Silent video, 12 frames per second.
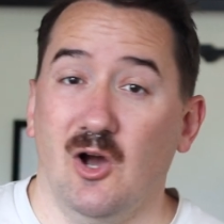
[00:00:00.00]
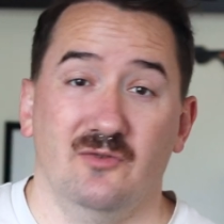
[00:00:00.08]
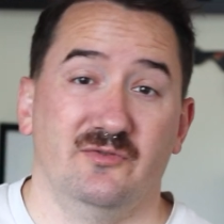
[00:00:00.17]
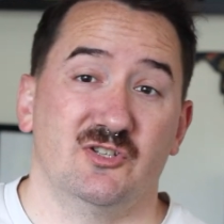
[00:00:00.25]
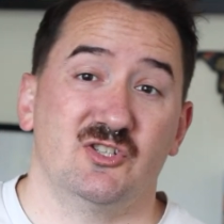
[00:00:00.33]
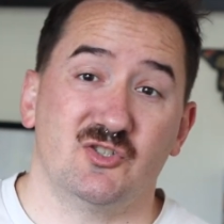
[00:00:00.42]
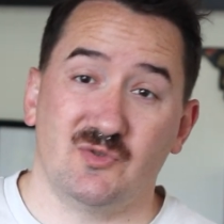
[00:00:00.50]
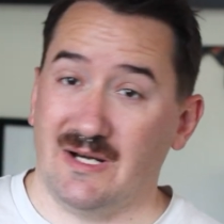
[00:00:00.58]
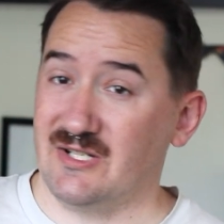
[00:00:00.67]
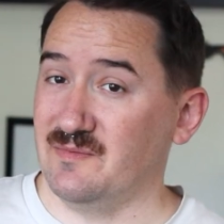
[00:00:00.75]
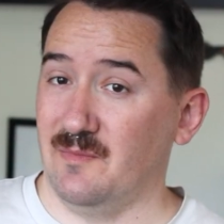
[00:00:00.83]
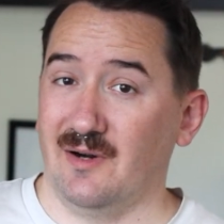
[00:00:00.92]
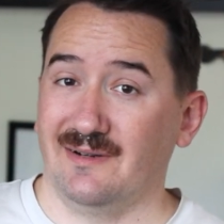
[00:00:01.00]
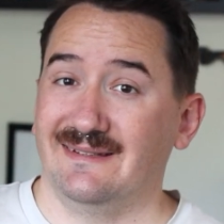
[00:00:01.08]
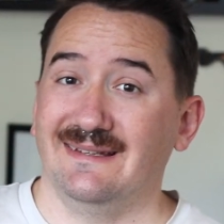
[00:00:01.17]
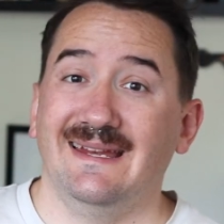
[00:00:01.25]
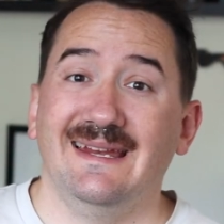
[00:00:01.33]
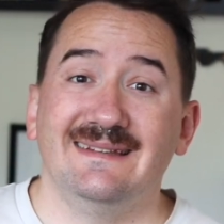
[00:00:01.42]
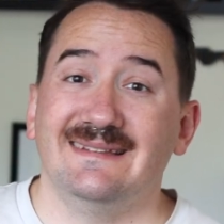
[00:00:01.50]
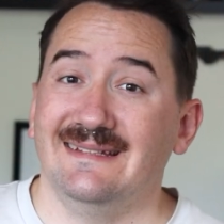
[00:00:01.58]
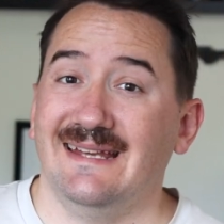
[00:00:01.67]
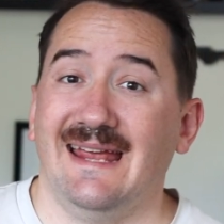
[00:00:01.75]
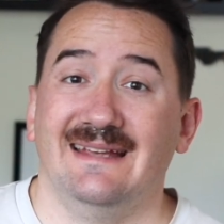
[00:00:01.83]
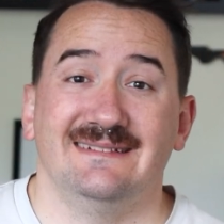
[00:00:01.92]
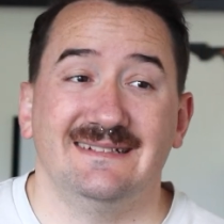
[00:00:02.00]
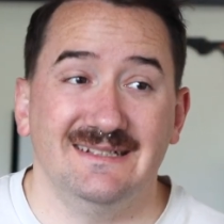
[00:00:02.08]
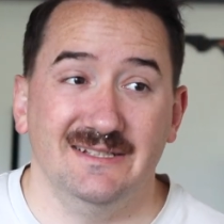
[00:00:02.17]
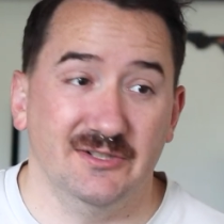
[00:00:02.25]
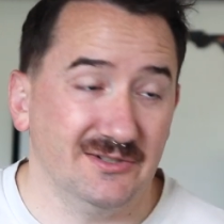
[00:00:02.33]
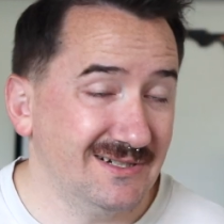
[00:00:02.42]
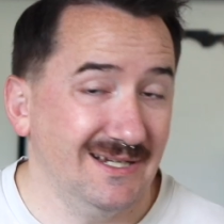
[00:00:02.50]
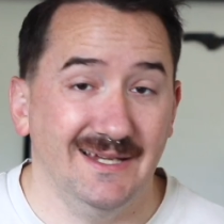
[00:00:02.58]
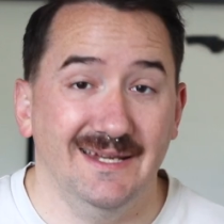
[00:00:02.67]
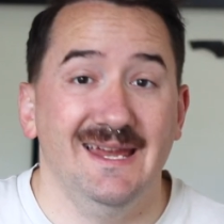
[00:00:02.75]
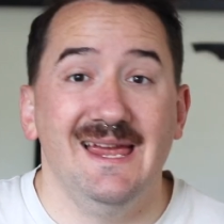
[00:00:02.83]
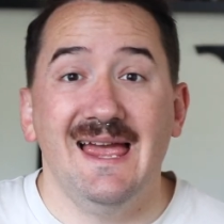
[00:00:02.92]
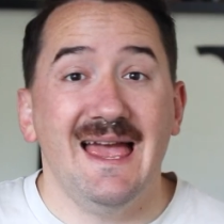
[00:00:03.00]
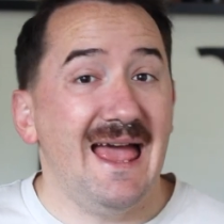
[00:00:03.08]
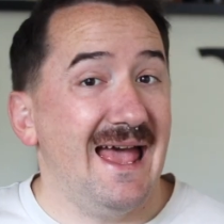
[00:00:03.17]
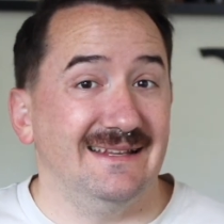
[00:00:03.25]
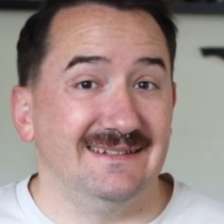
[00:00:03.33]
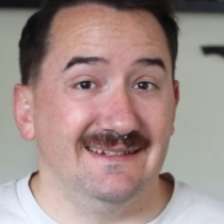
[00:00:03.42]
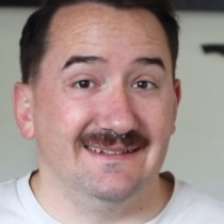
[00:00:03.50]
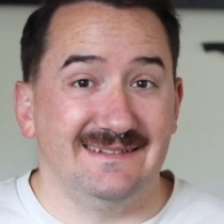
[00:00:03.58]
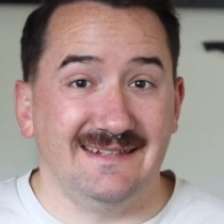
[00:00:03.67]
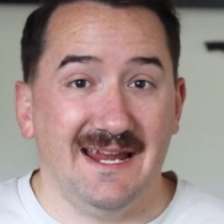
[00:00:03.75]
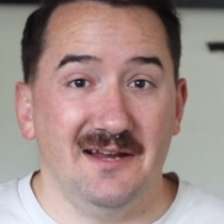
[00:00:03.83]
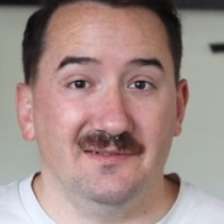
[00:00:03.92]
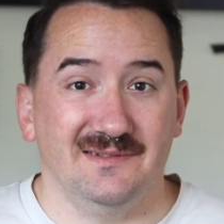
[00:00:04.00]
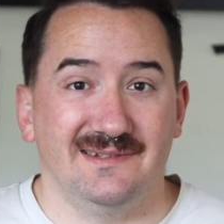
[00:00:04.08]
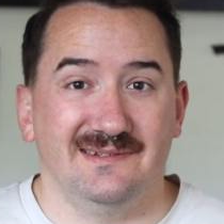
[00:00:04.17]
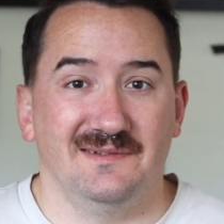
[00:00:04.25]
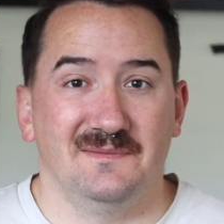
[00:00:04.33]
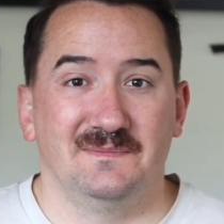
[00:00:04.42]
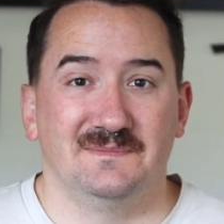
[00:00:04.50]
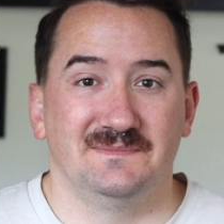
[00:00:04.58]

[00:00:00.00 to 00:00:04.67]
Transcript: over stretch marks isn't as clear-cut as it sounds.